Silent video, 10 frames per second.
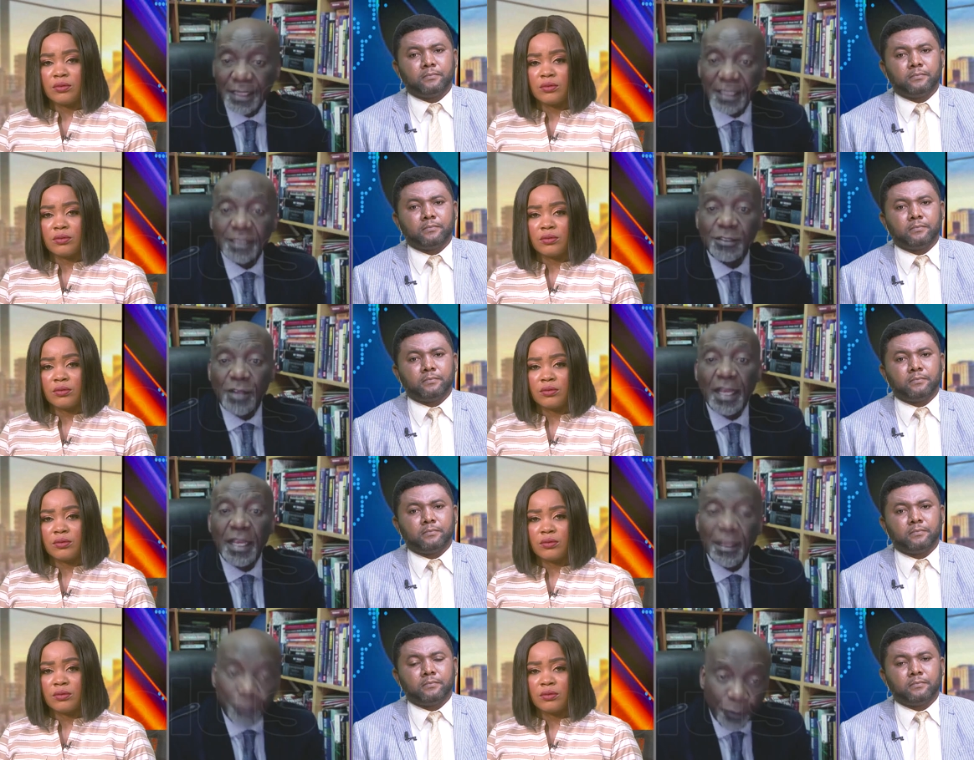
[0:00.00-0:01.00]
Speaker 1: you are in
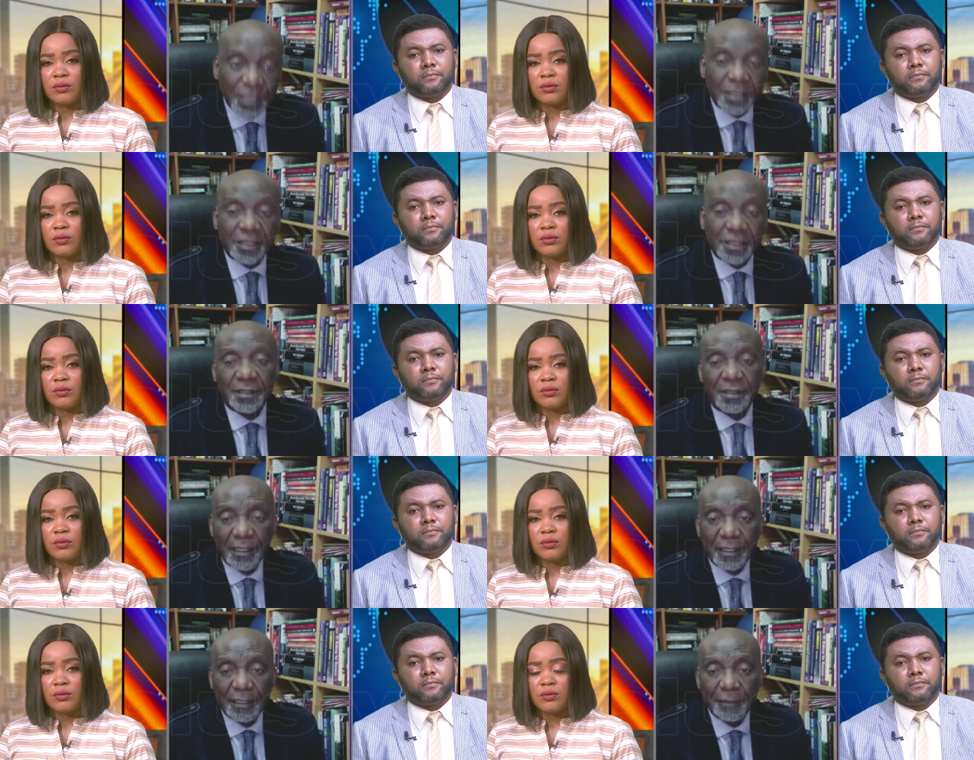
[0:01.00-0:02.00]
for it.
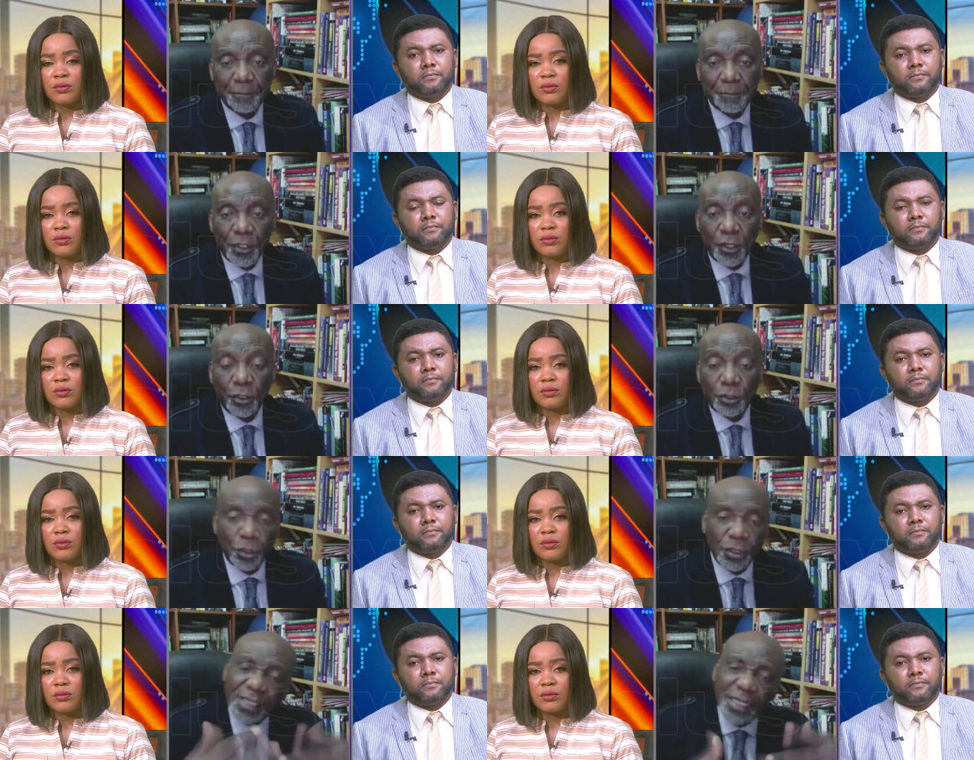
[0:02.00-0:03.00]
You know, so
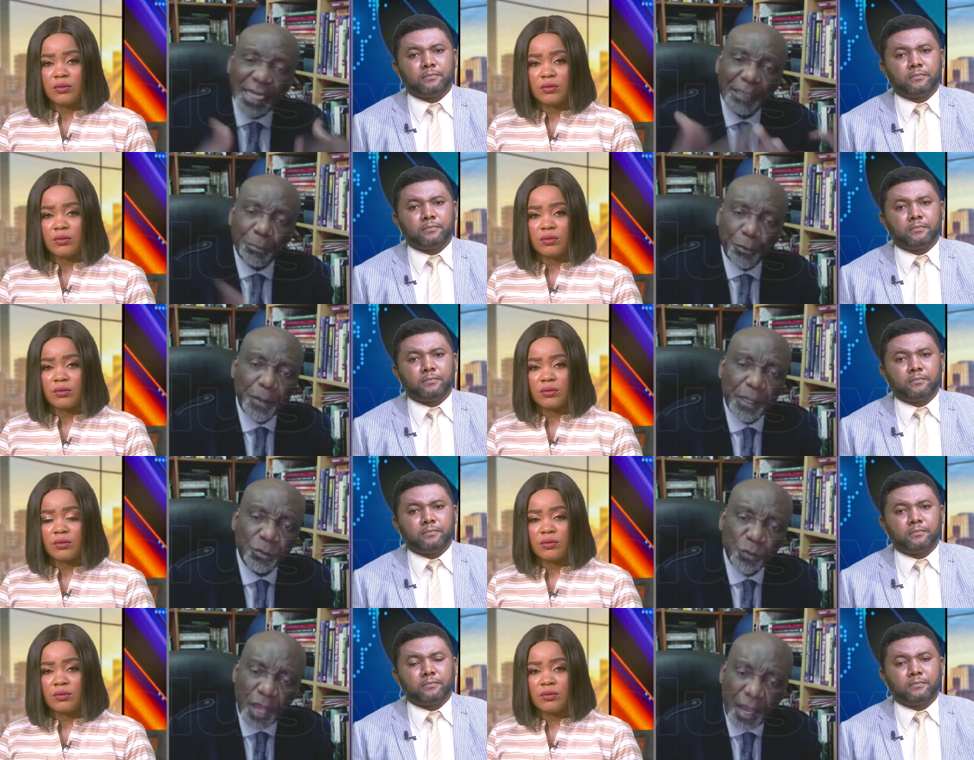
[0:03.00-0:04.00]
these are the problems
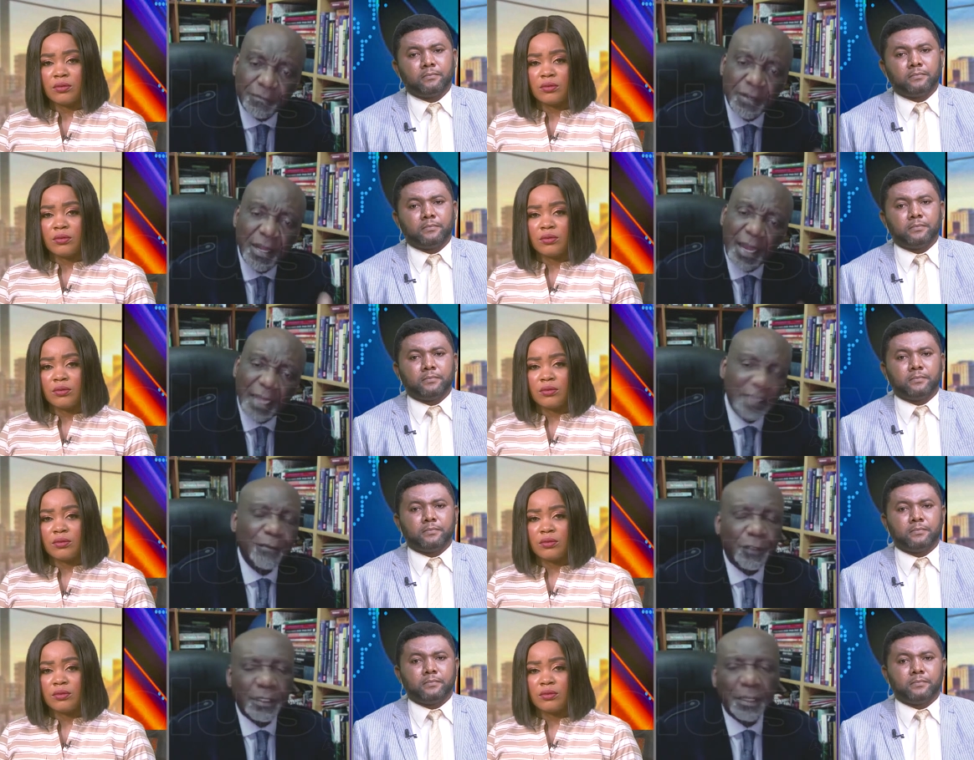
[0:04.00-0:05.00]
we have, and they are
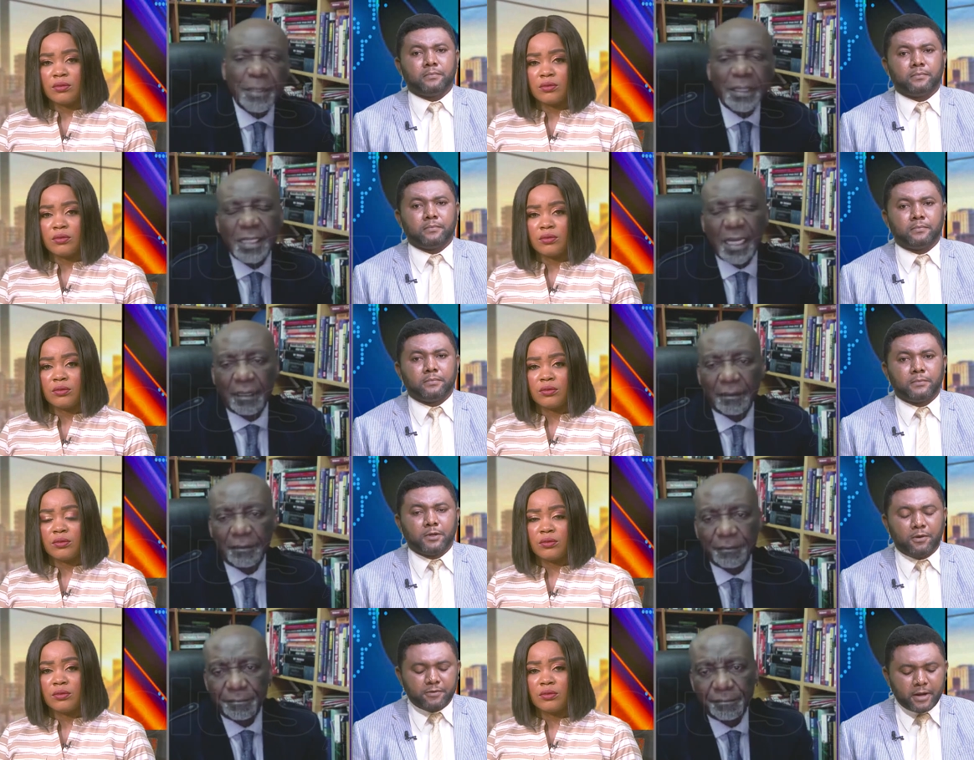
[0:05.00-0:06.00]
fundamental.
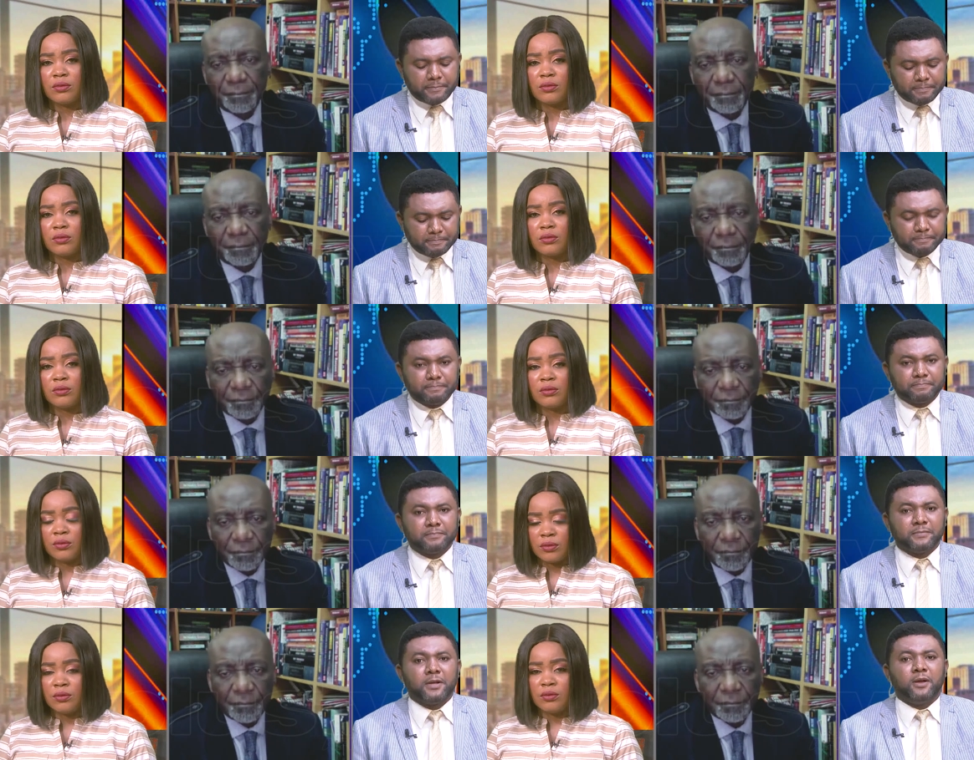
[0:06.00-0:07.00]
Speaker 2: All right.
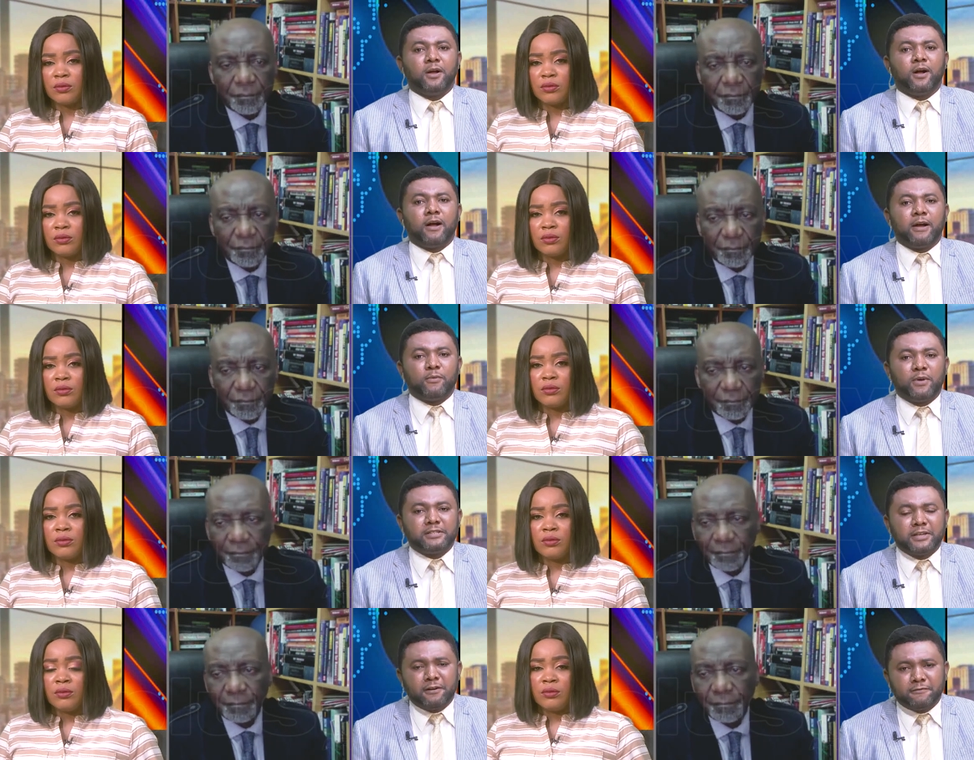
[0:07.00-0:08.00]
All right, we
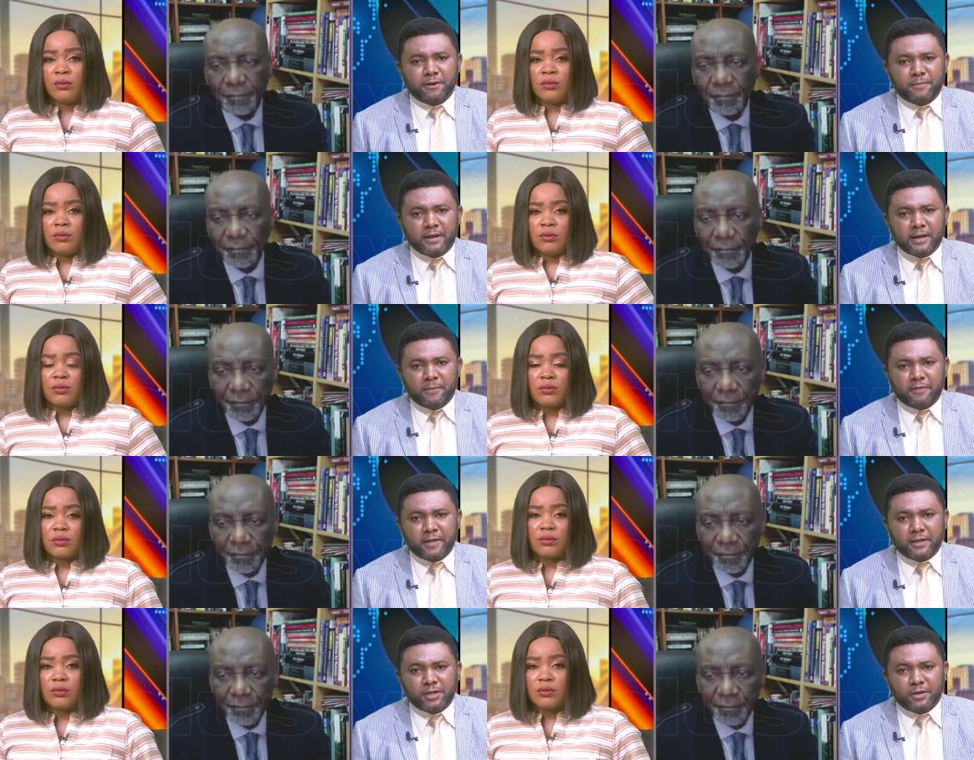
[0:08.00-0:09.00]
must say a very big um,
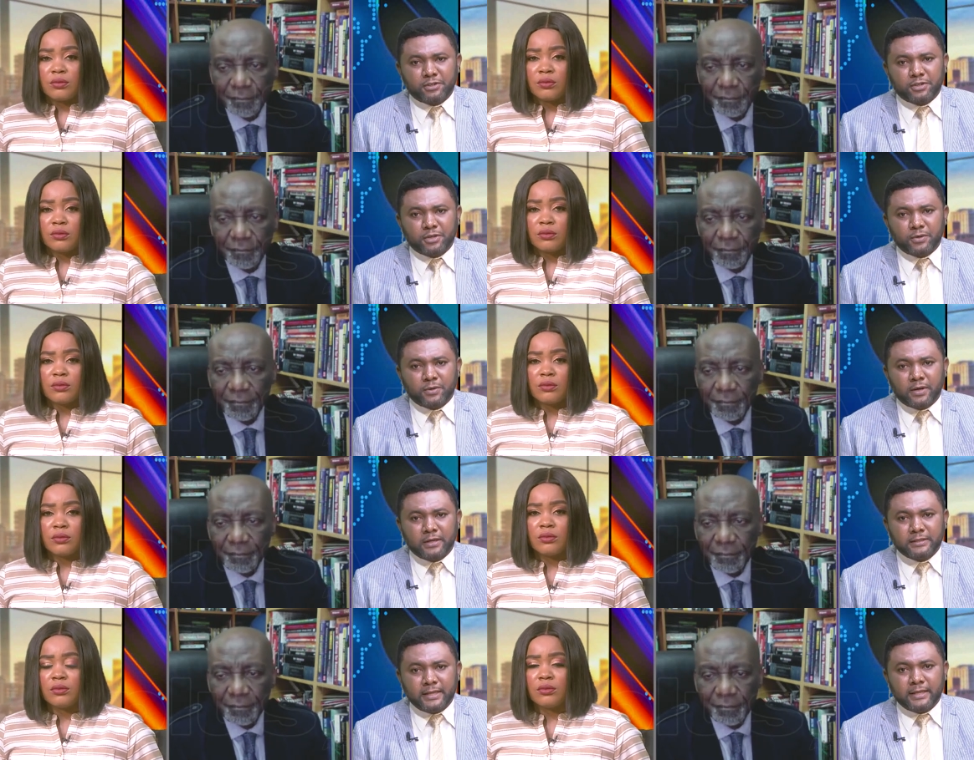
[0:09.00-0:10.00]
thank you to you,
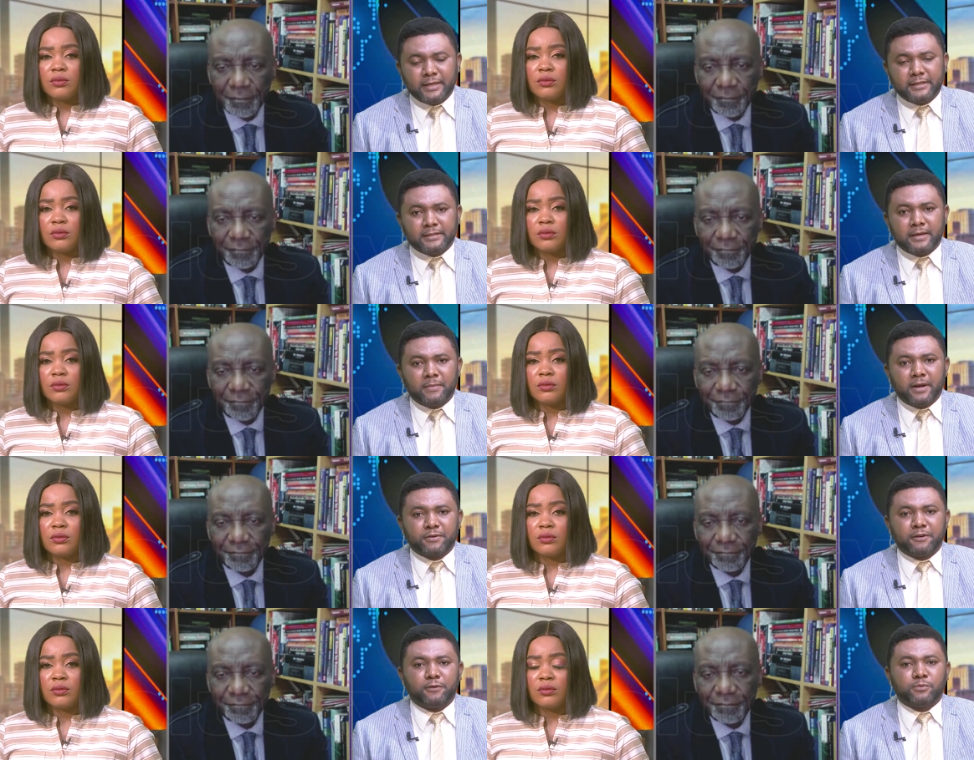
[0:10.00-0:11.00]
uh, Dennis
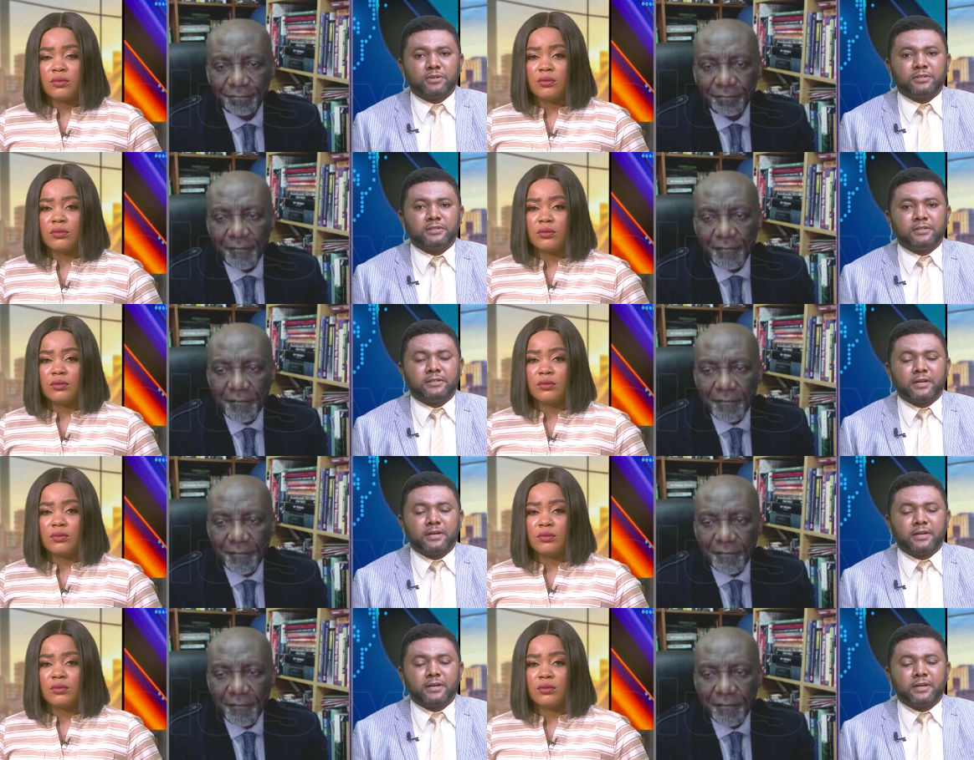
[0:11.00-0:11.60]
Amachree, former assistant